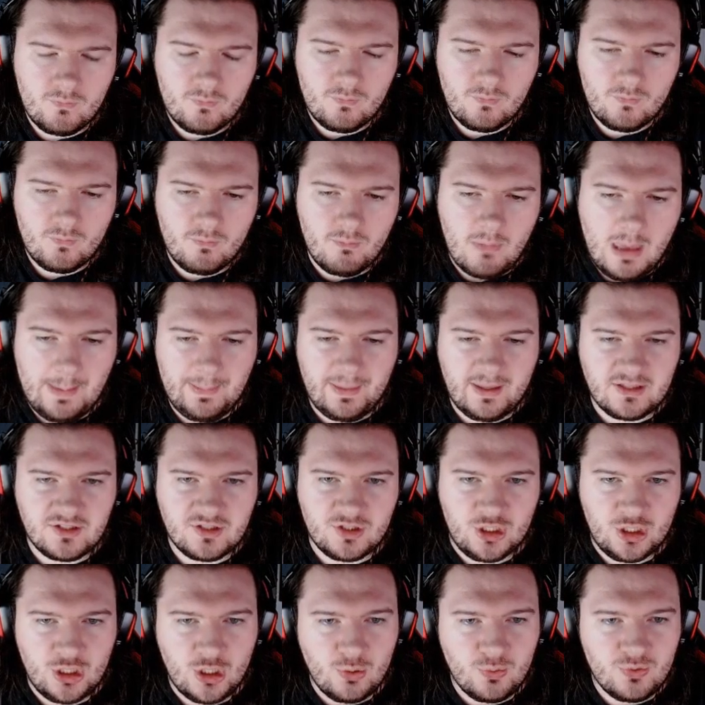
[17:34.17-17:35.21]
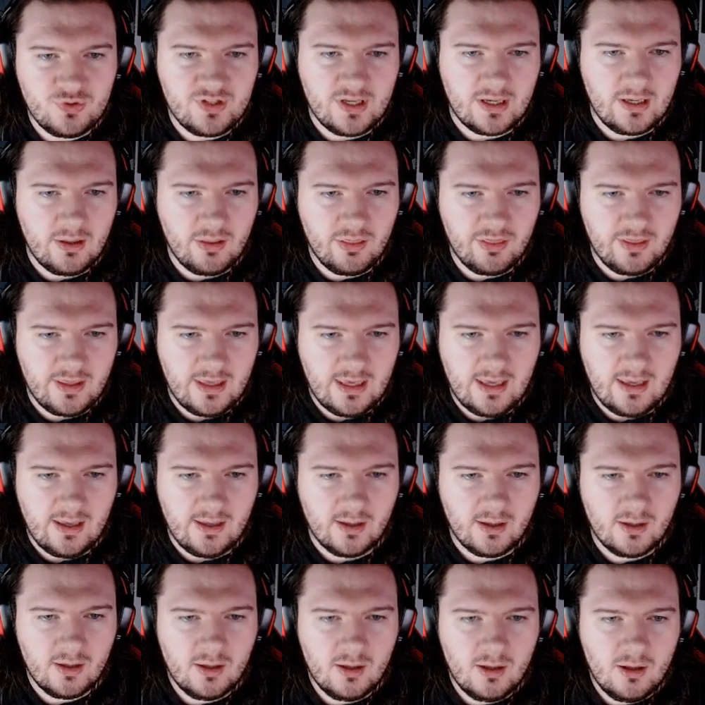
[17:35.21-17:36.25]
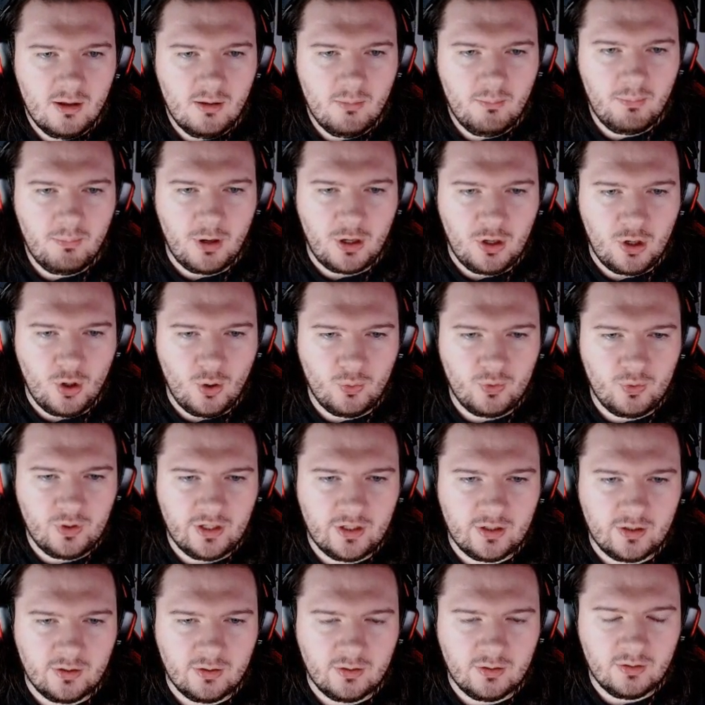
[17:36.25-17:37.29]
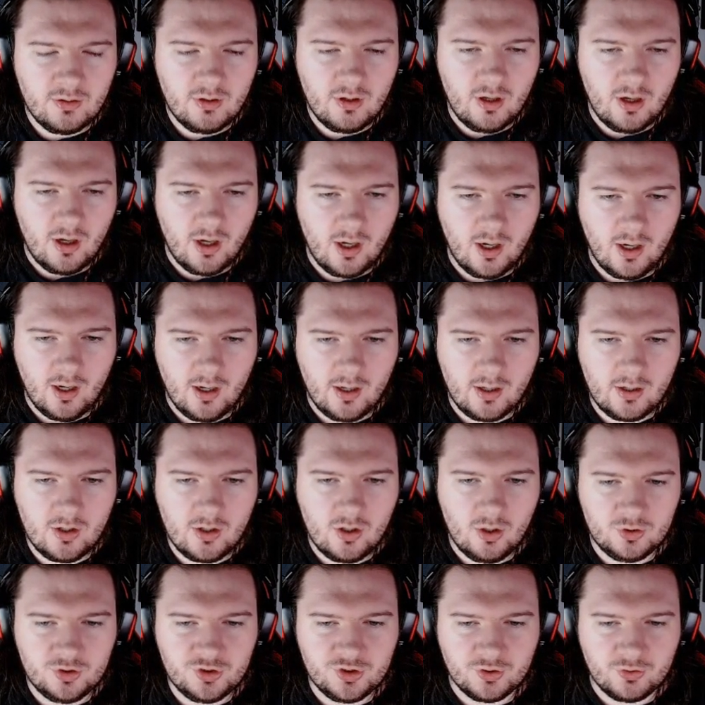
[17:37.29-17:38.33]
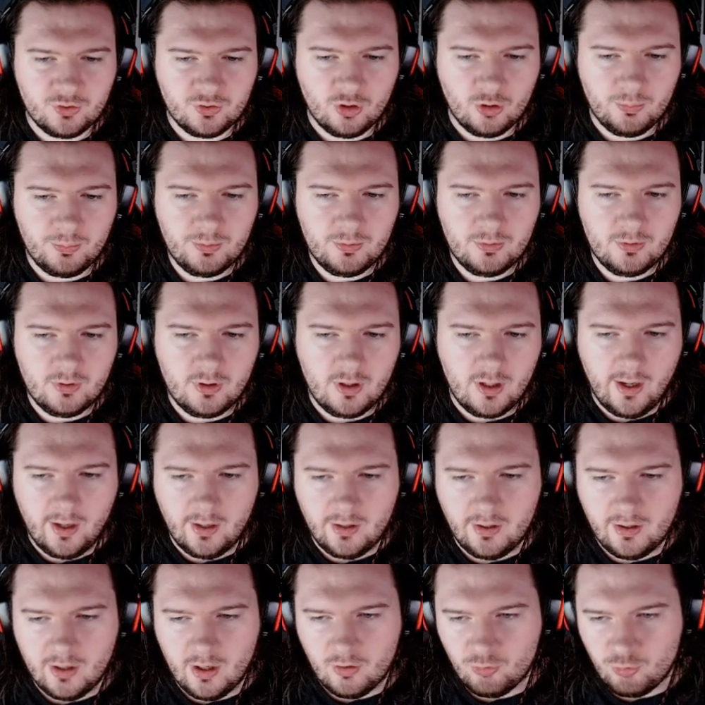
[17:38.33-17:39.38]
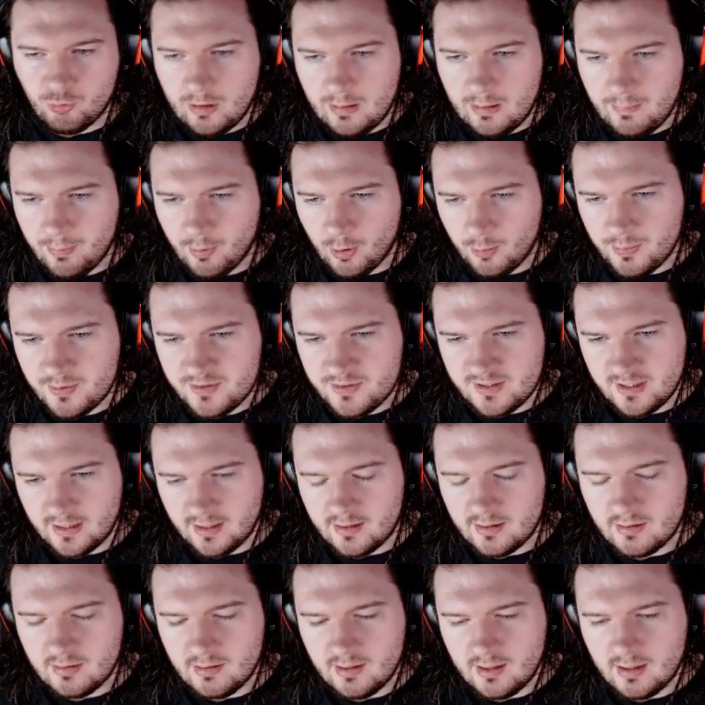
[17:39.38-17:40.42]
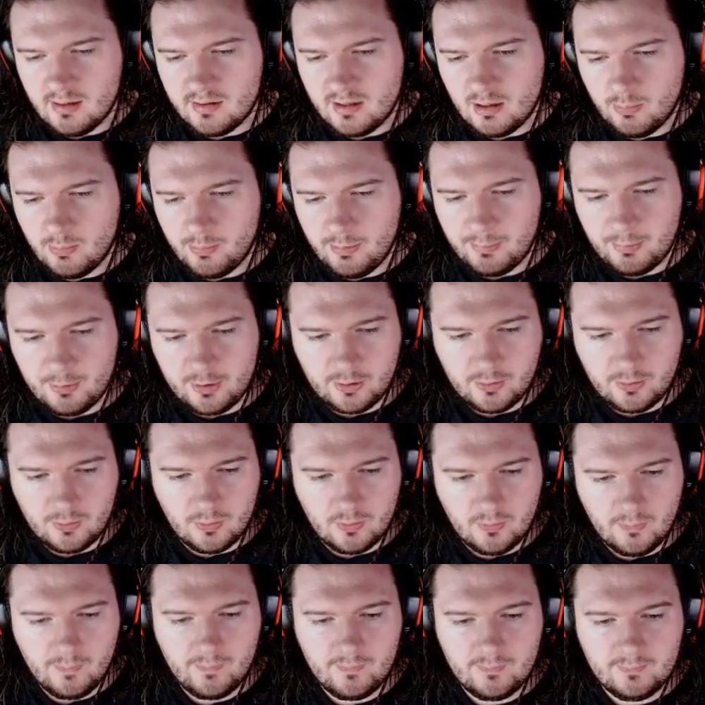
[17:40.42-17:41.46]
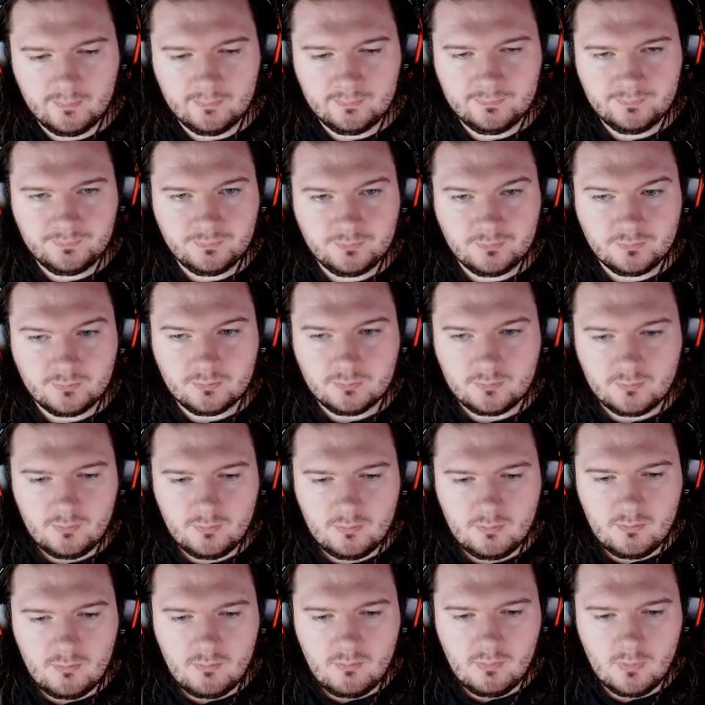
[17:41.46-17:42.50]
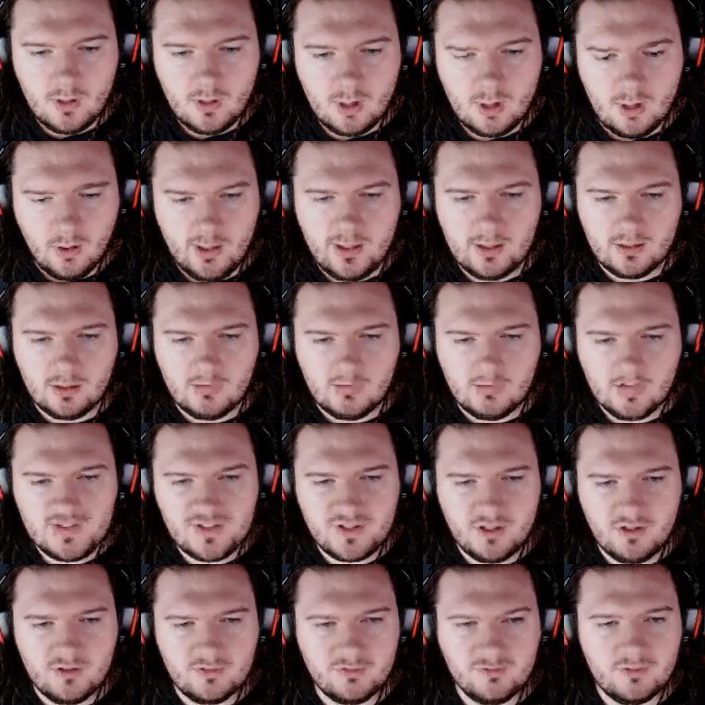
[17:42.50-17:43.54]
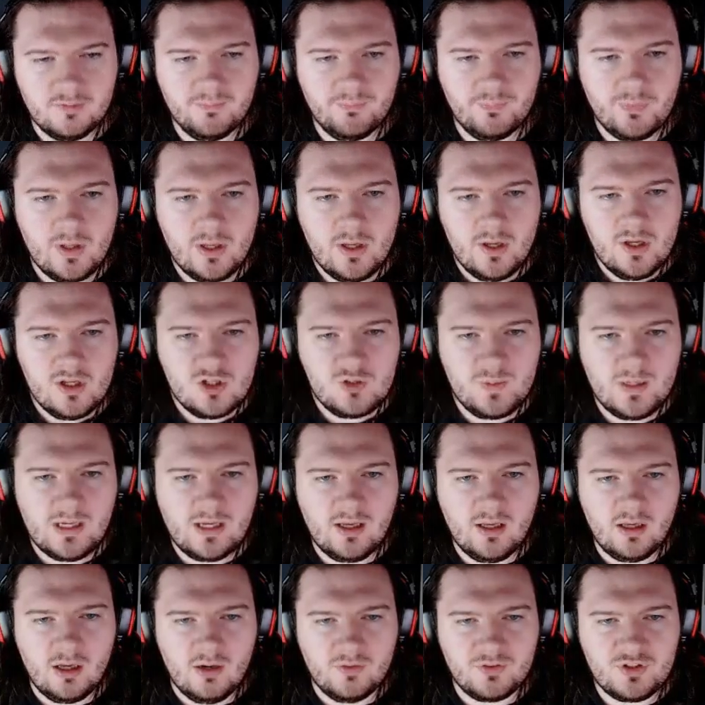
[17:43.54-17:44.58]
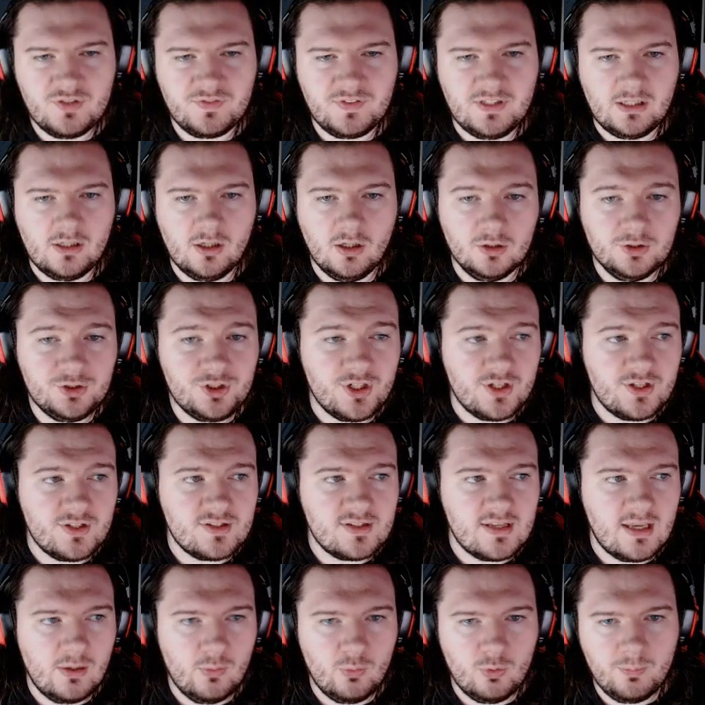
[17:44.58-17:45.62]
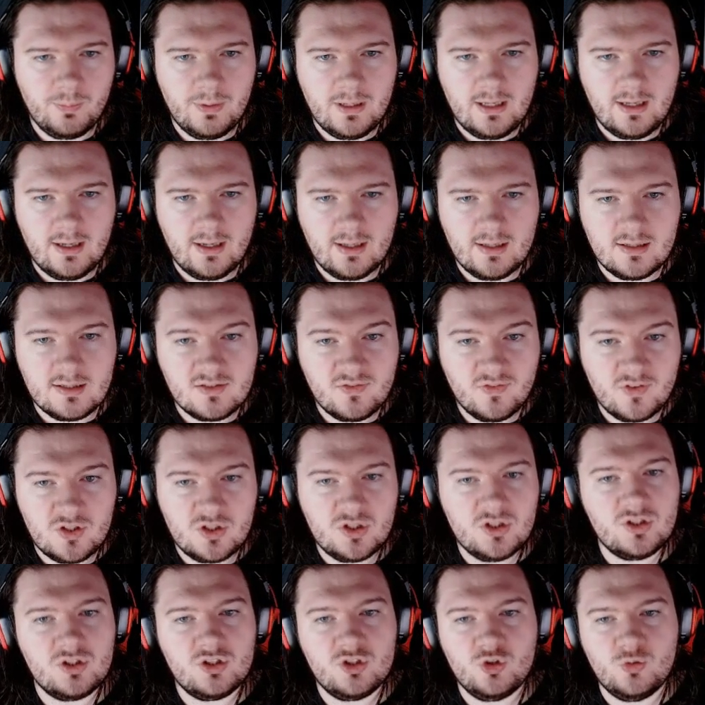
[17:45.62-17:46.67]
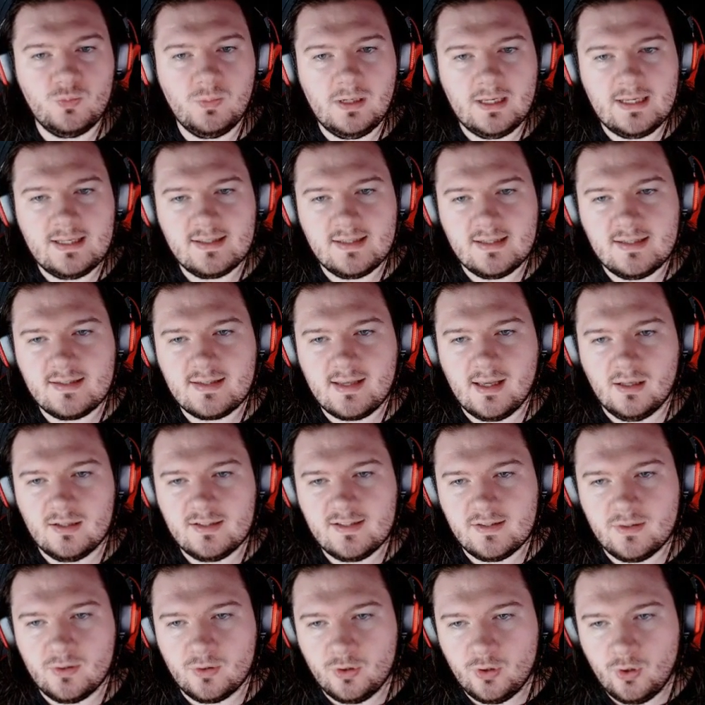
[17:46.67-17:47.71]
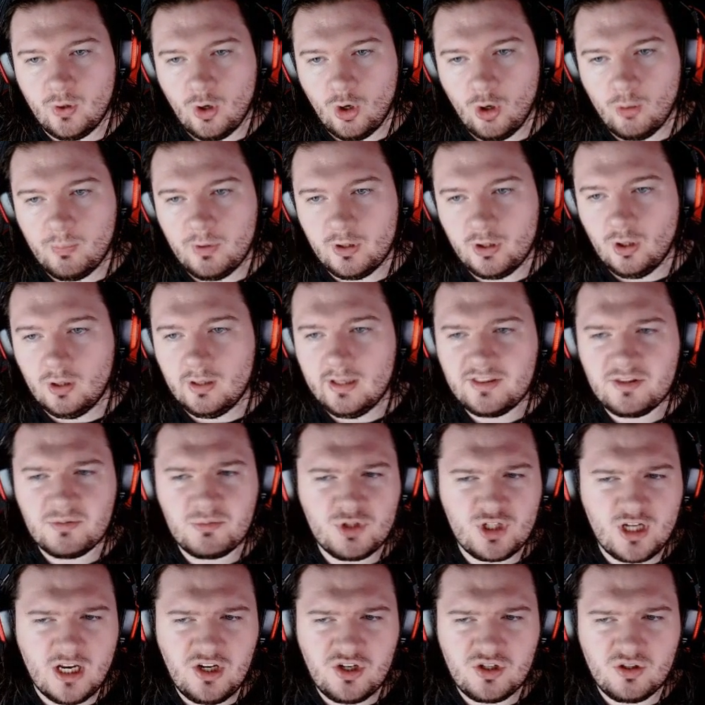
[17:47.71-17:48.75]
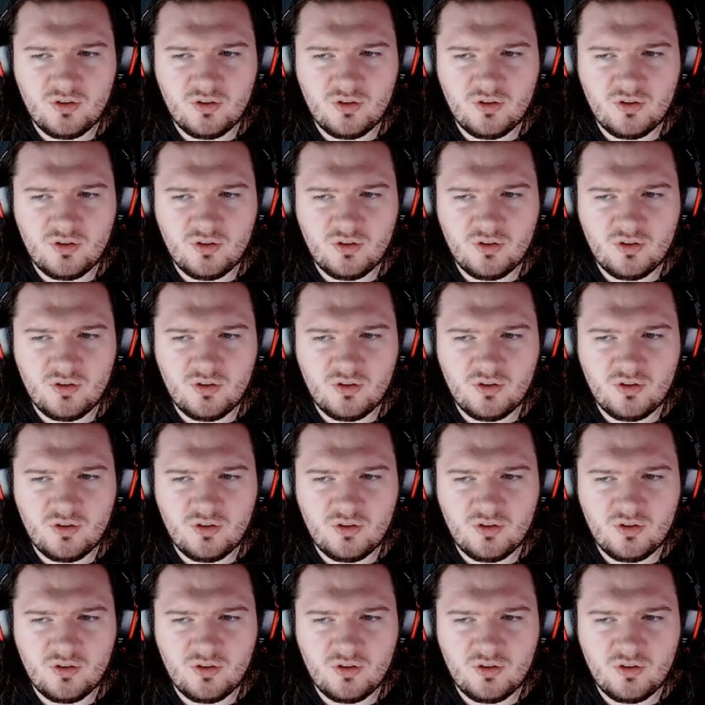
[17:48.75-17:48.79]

Maybe it's using the Pannonian culture group and repurposing it. That would be pretty cool. Alright, lovely stuff. Speaking of shifting cultures, it would be insufficient to place these Celts in their new home and not let them change their